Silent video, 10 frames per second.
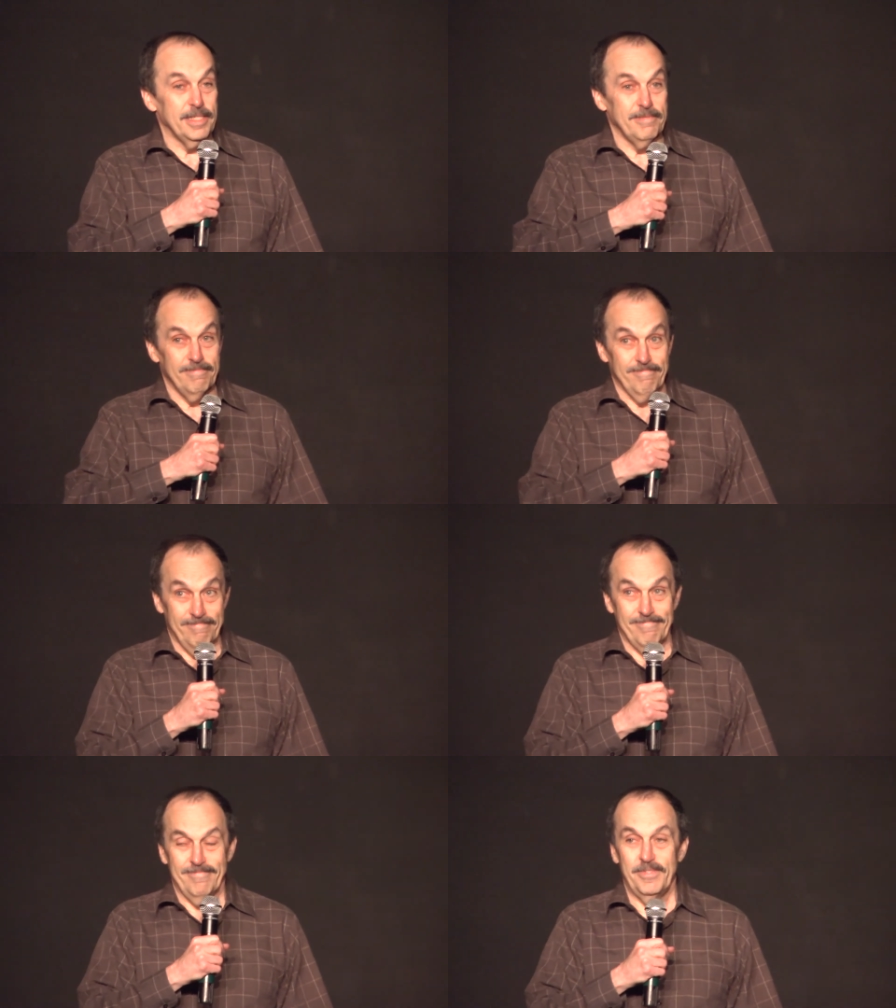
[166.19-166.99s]

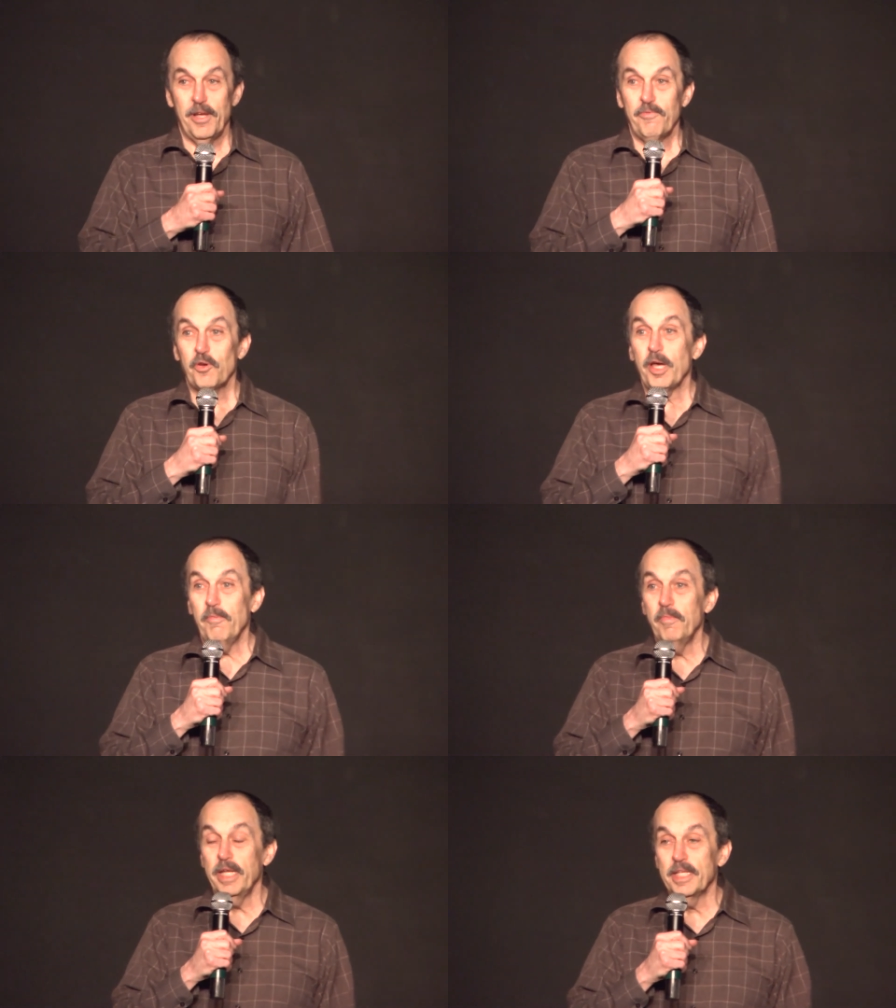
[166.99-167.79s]
and after a
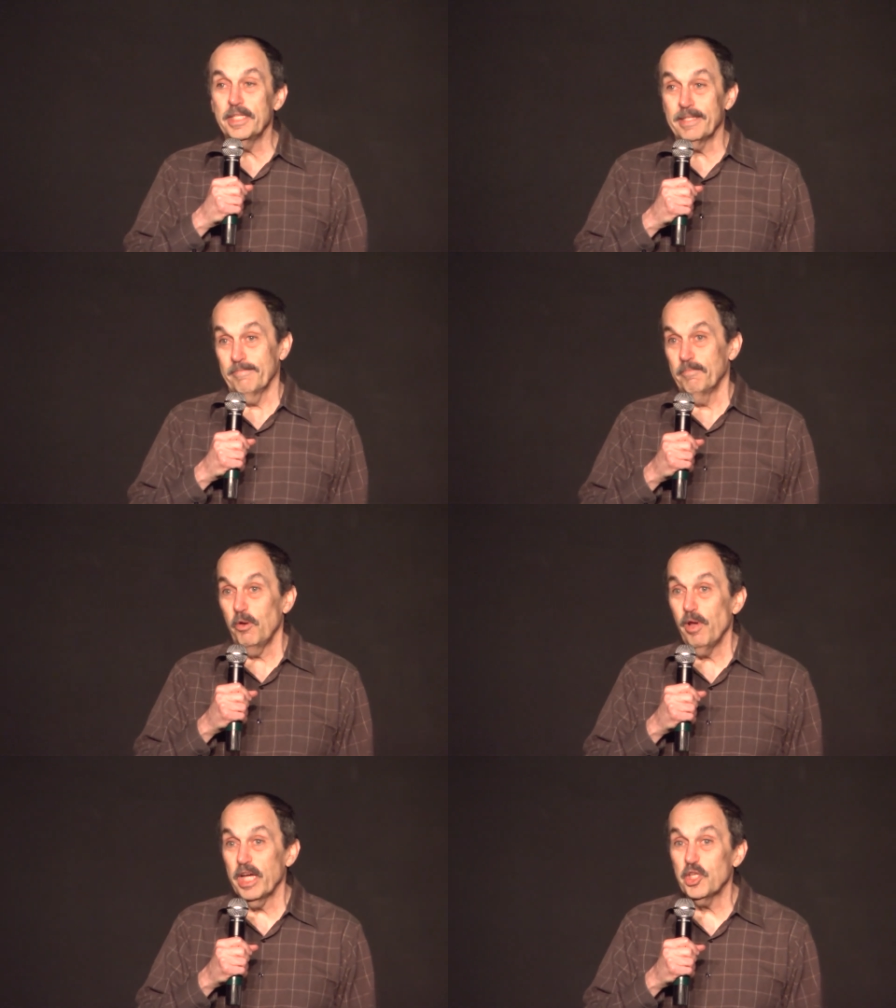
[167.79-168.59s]
couple minutes, my
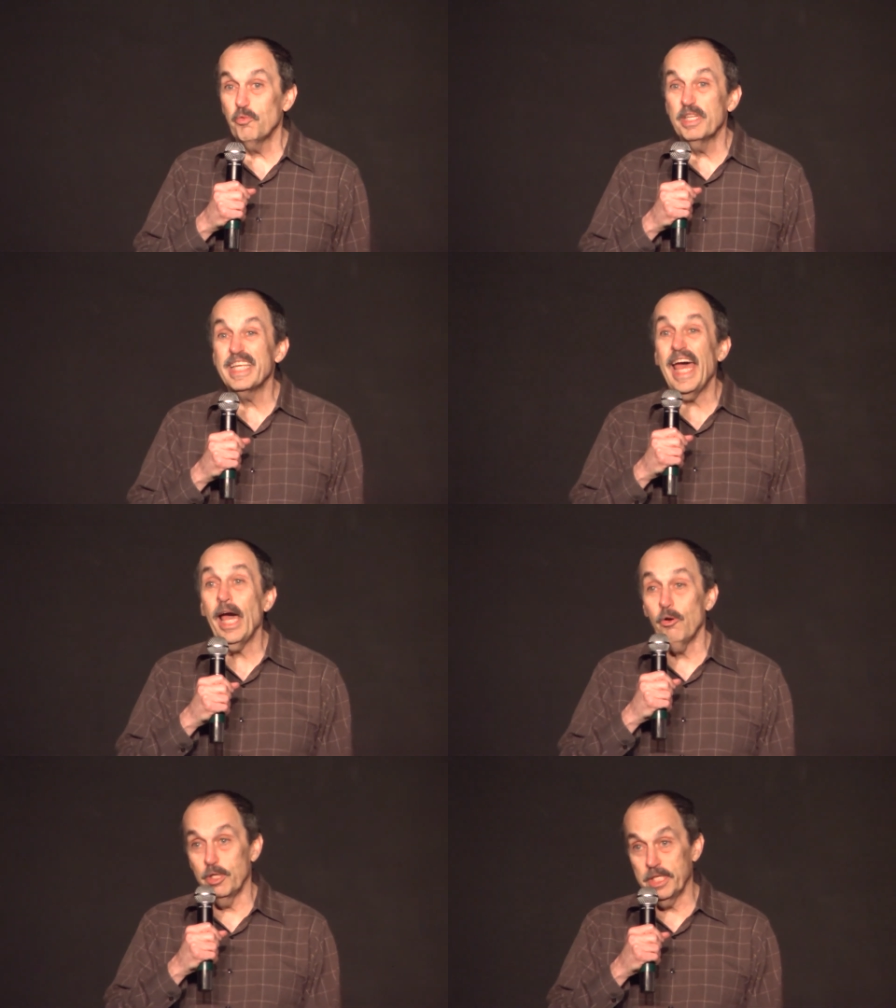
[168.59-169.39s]
reaction was,
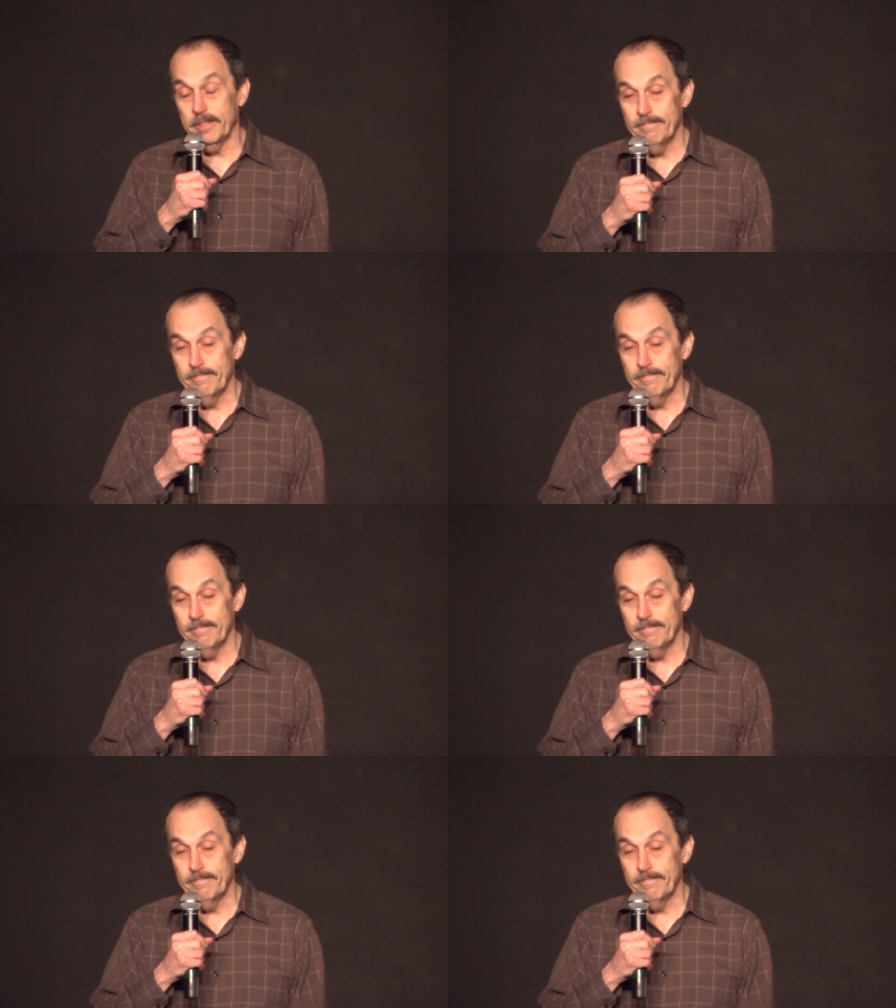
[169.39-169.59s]
ouch.